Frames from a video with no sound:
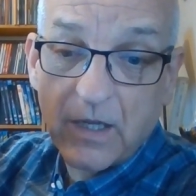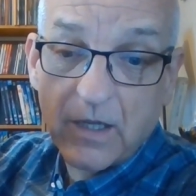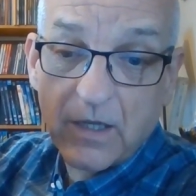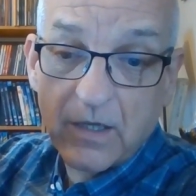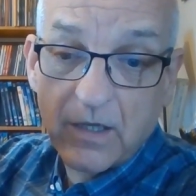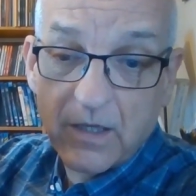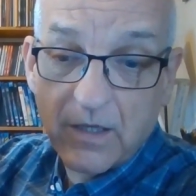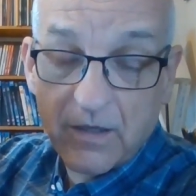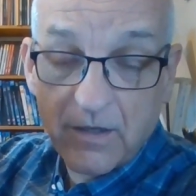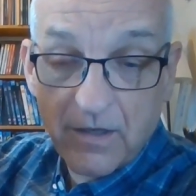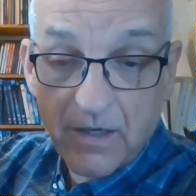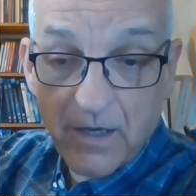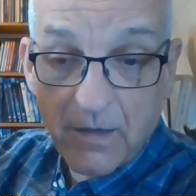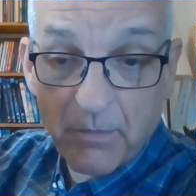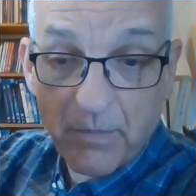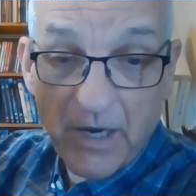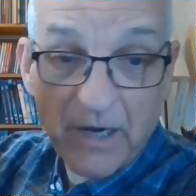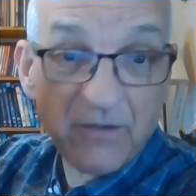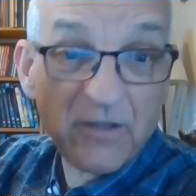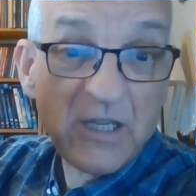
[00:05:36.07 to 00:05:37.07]
Uh,
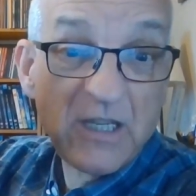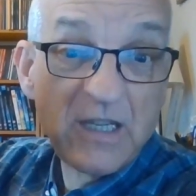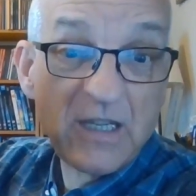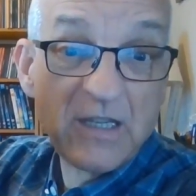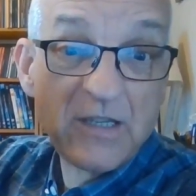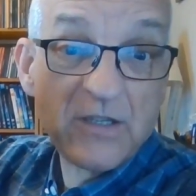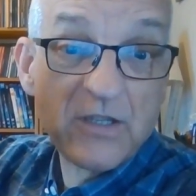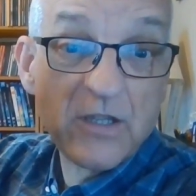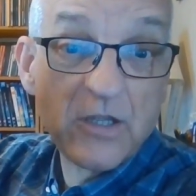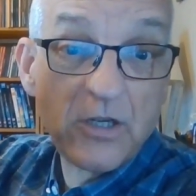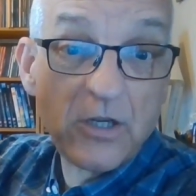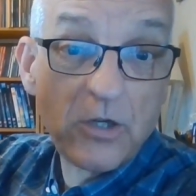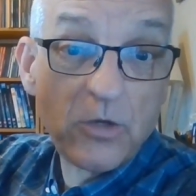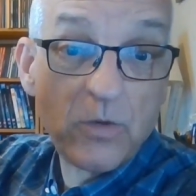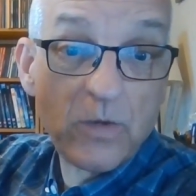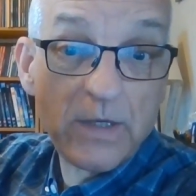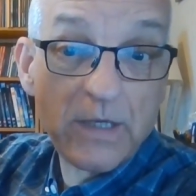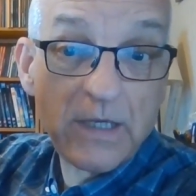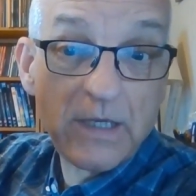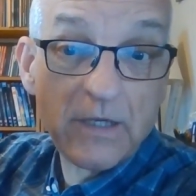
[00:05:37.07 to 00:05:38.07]
apparently, he's the
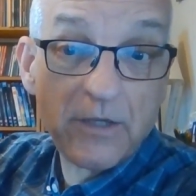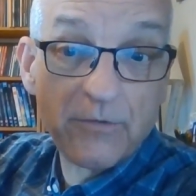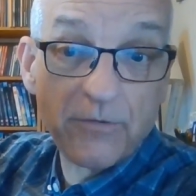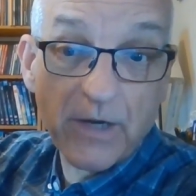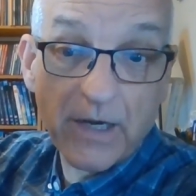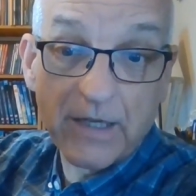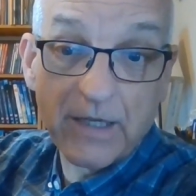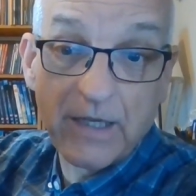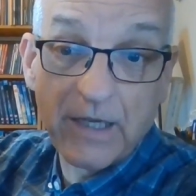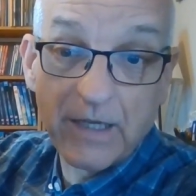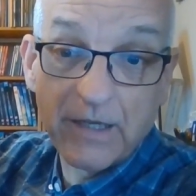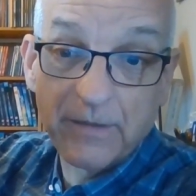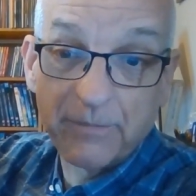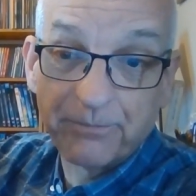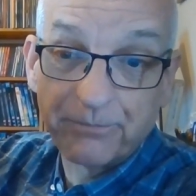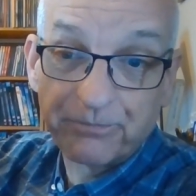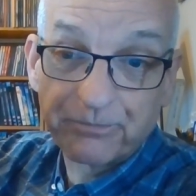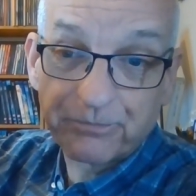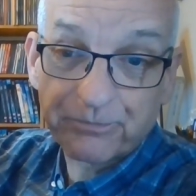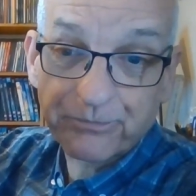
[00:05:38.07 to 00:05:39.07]
new Ian Rankin.